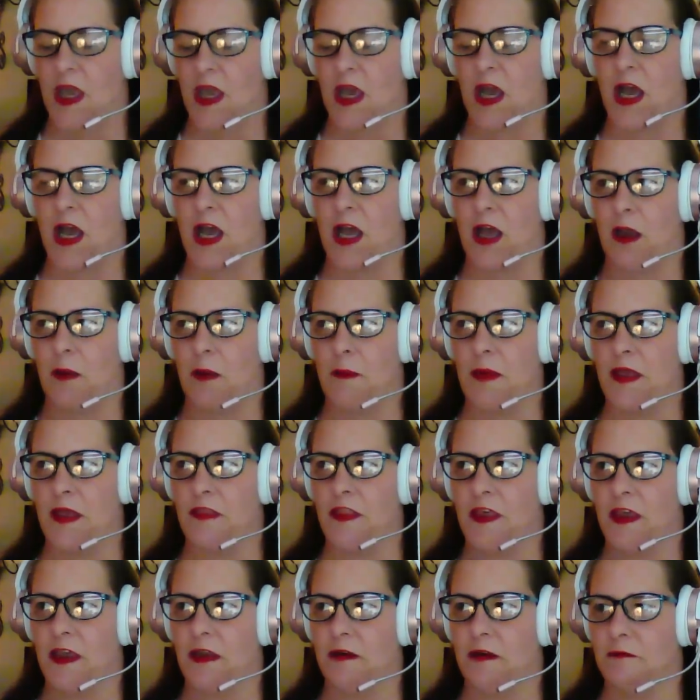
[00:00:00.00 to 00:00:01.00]
And
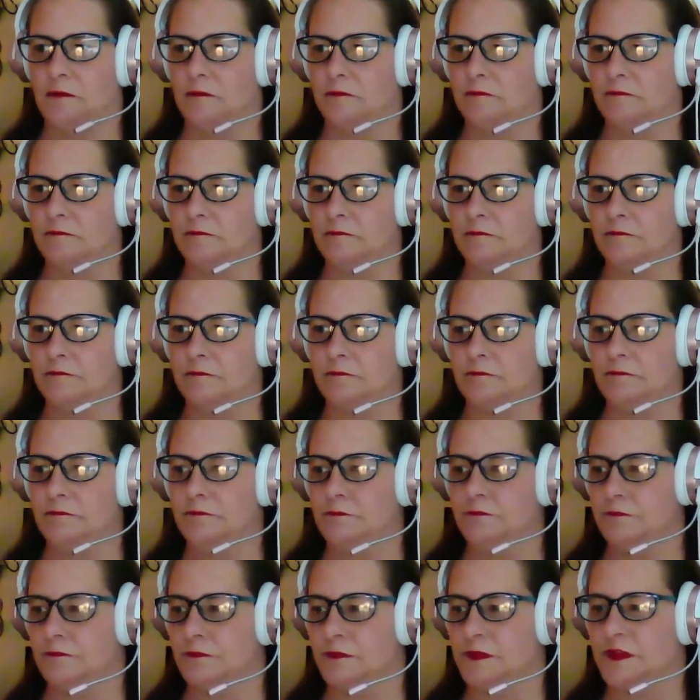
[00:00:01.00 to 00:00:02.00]
then
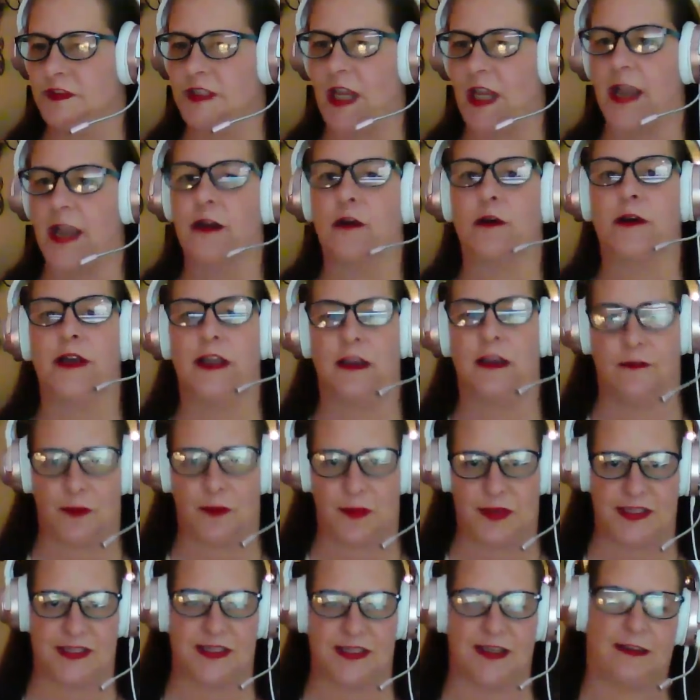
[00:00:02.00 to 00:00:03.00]
Diary of a
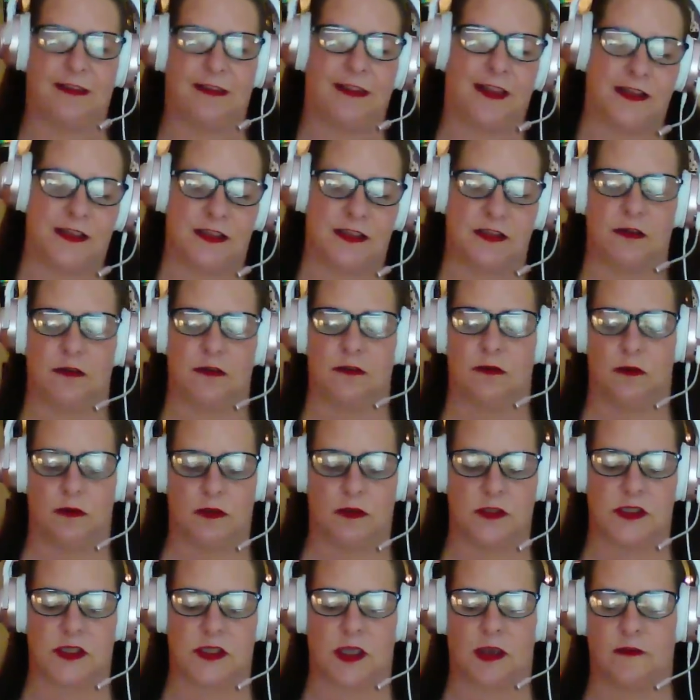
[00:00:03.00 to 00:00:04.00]
Mystic. That's
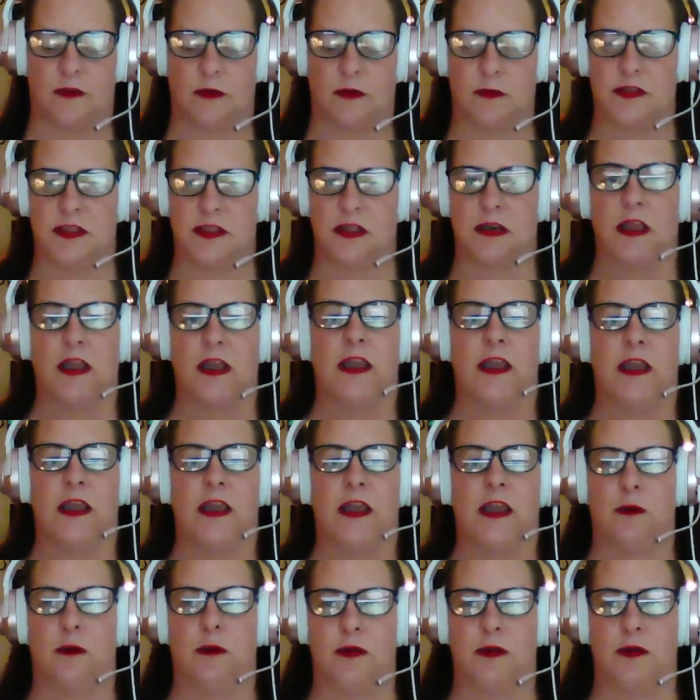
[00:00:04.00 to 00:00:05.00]
whose live I was in.
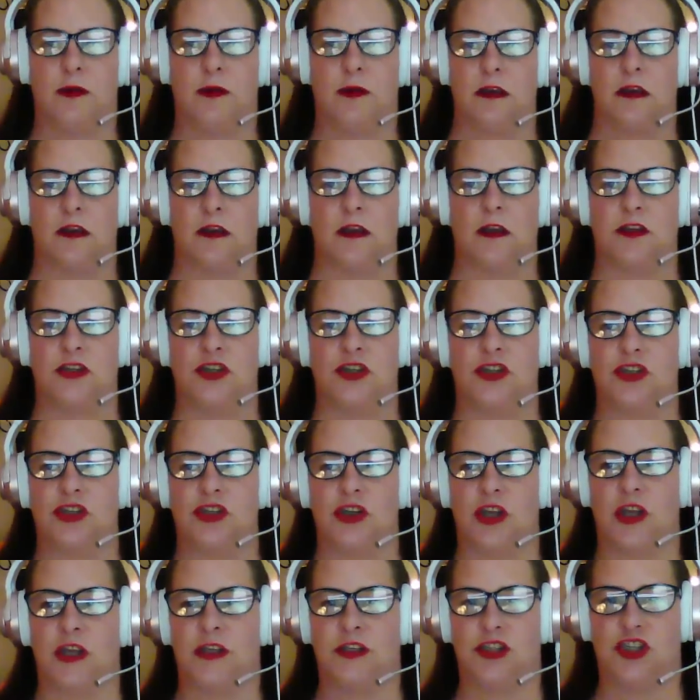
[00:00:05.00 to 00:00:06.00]
Anyways,
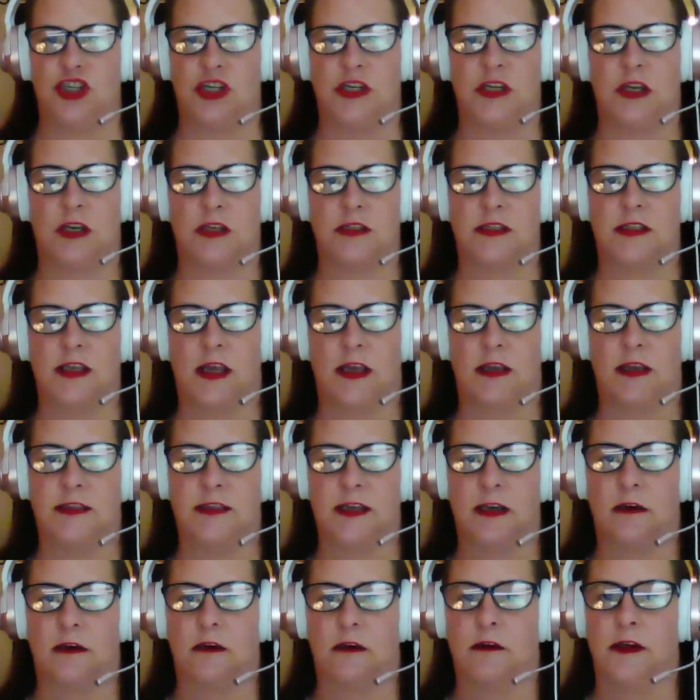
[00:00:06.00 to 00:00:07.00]
and she does
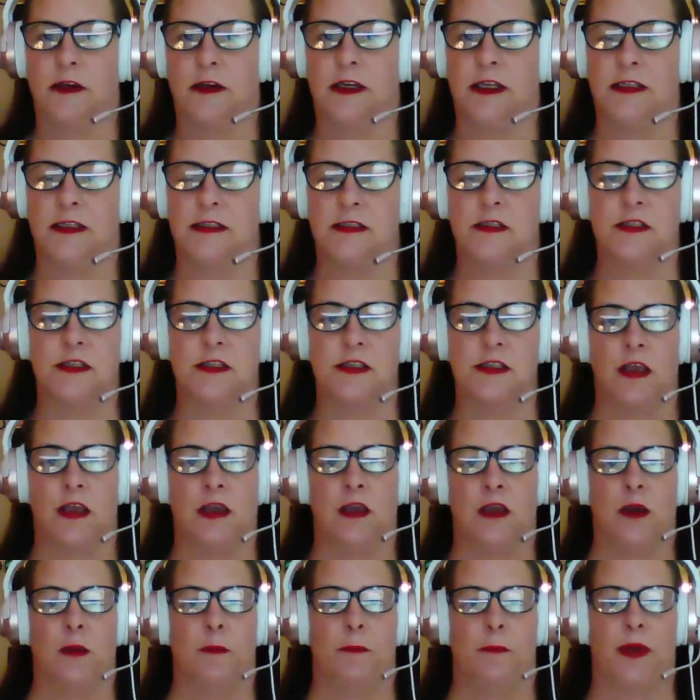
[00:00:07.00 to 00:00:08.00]
tarot readings,
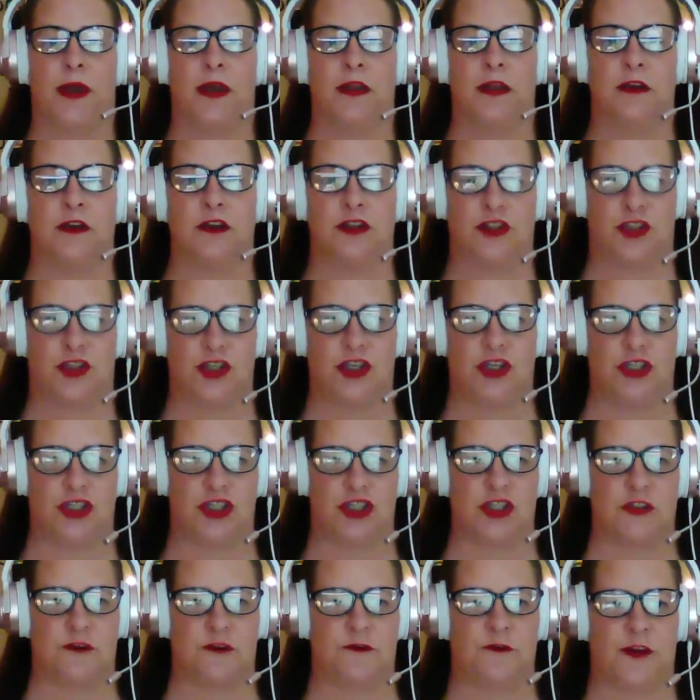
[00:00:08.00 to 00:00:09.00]
but
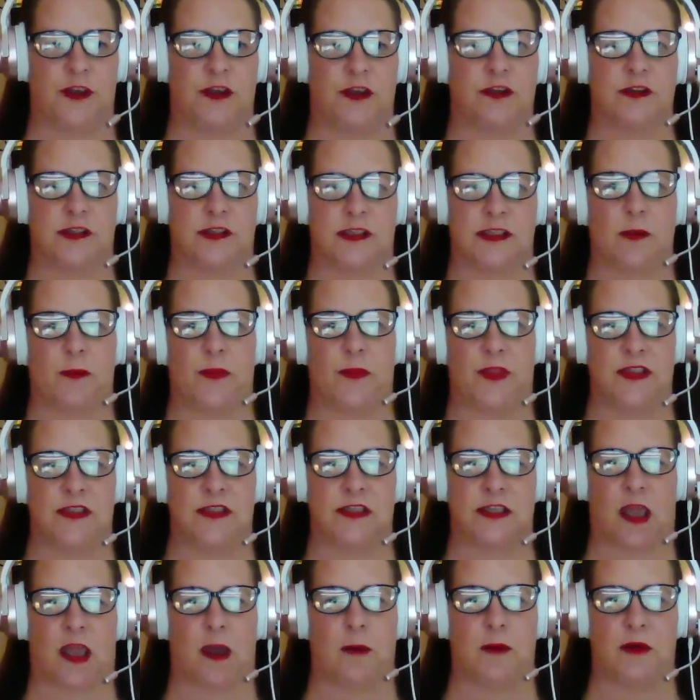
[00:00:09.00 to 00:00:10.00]
she just feels
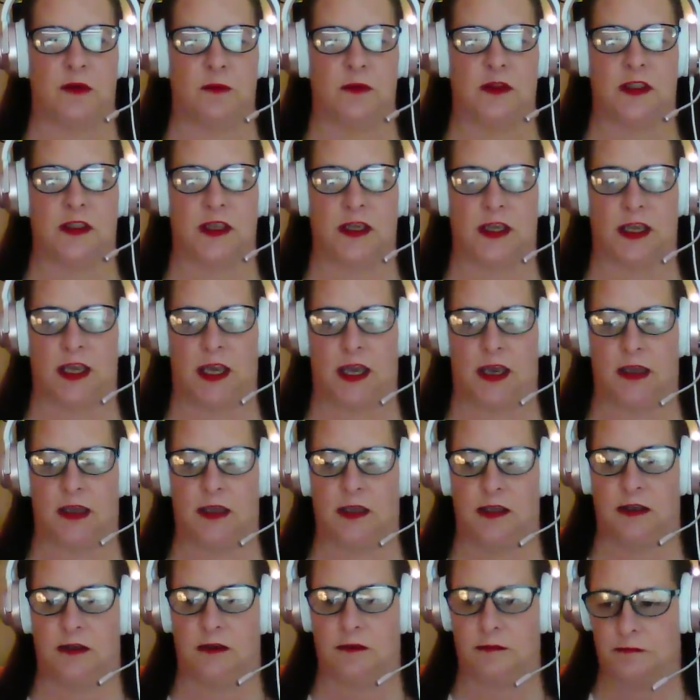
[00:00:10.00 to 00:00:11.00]
something's coming with
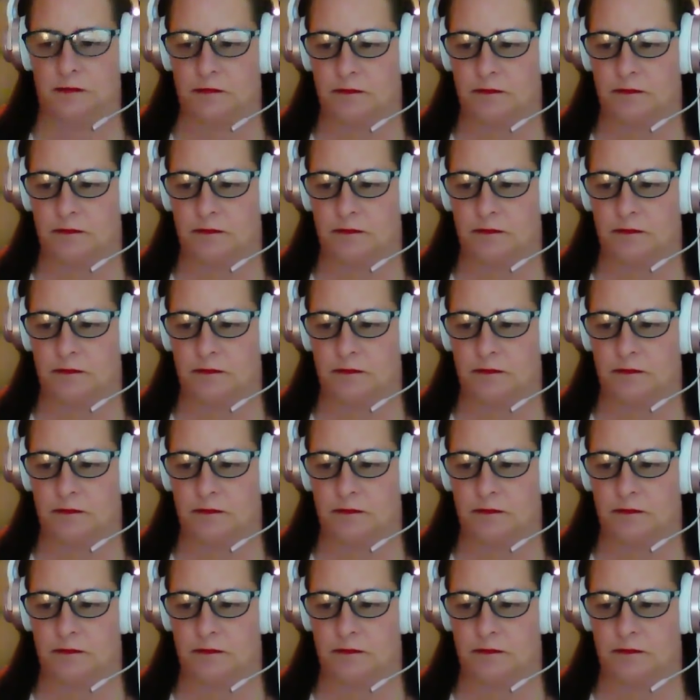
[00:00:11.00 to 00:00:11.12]
NK.